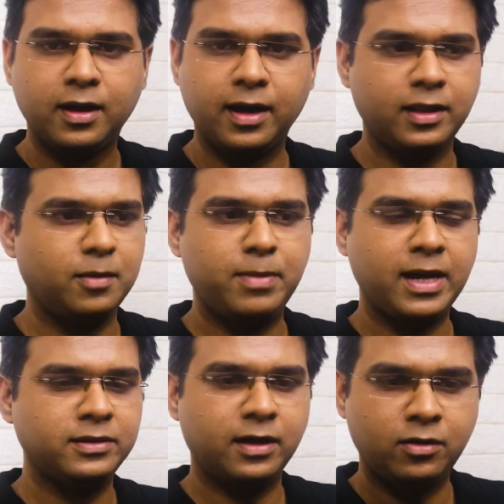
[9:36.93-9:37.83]
and the
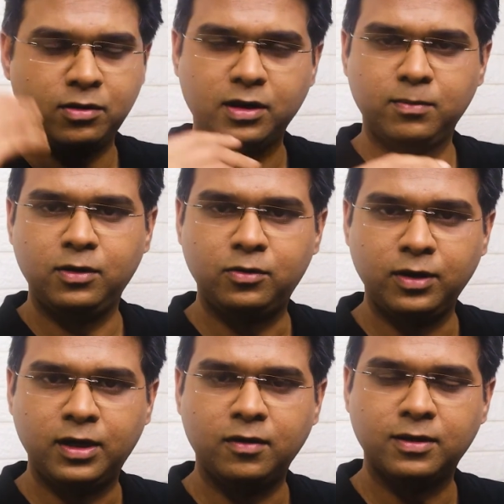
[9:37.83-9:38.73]
banks are not able to
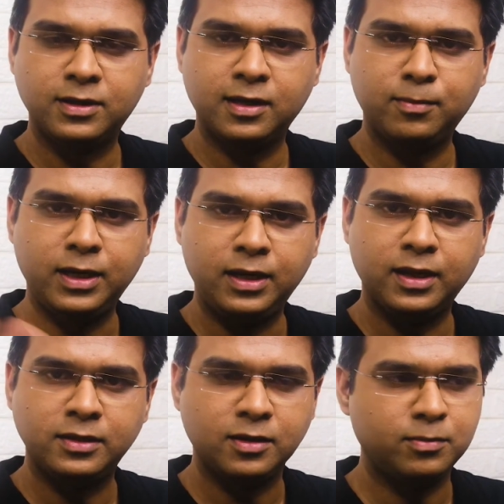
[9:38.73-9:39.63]
recover their money
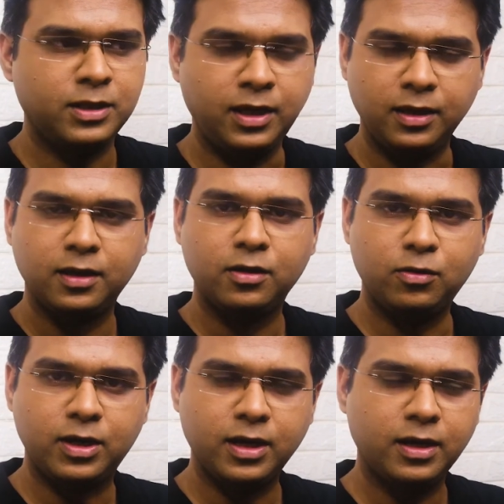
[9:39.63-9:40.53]
and something.
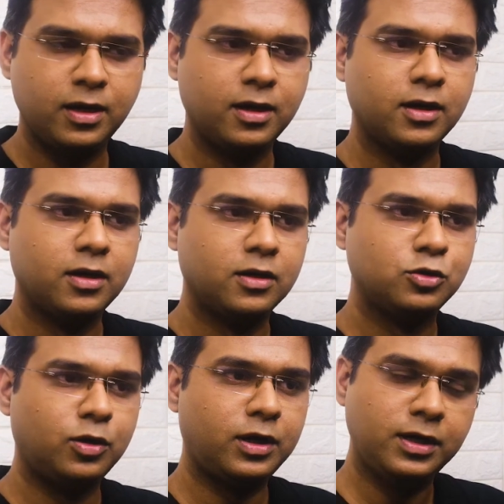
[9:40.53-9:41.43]
Okay.
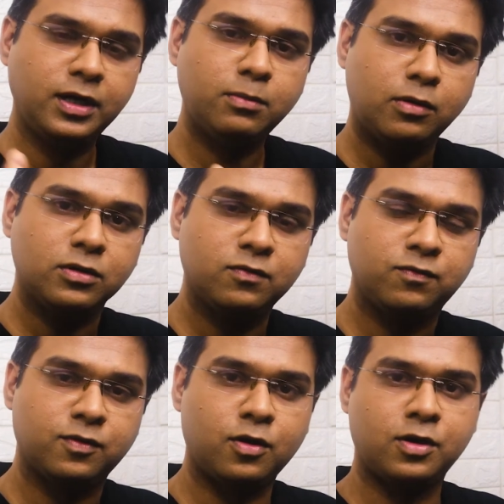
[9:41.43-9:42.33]
So read about
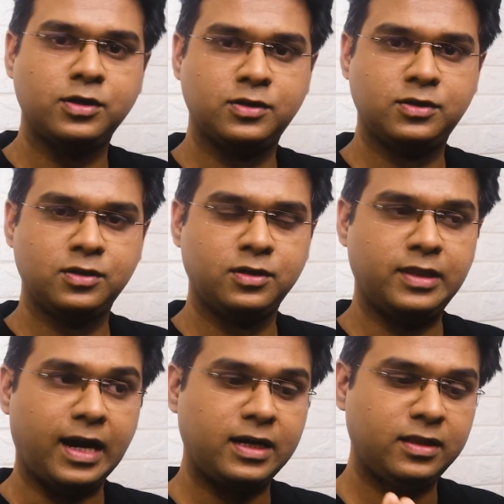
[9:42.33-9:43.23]
frauds.
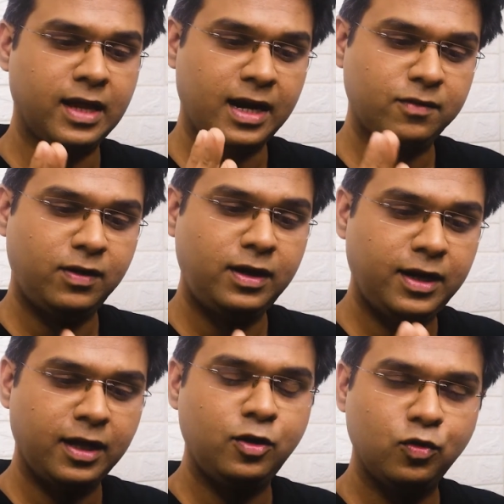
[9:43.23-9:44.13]
That will
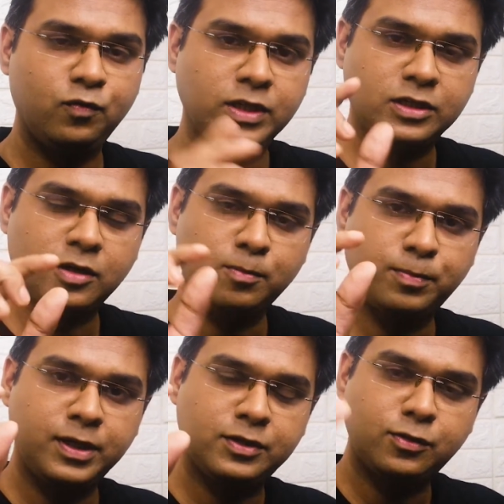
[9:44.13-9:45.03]
tell you which
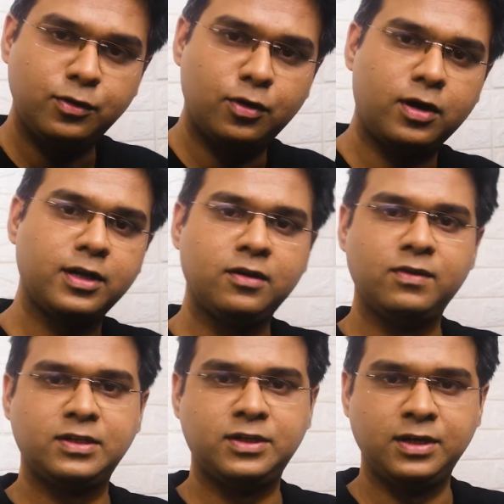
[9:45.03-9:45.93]
companies to not
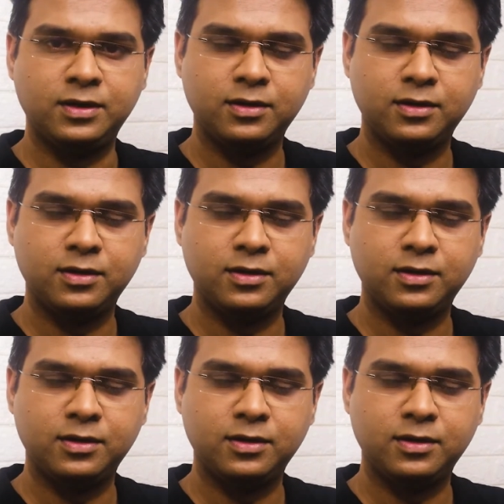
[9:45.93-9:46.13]
invest in.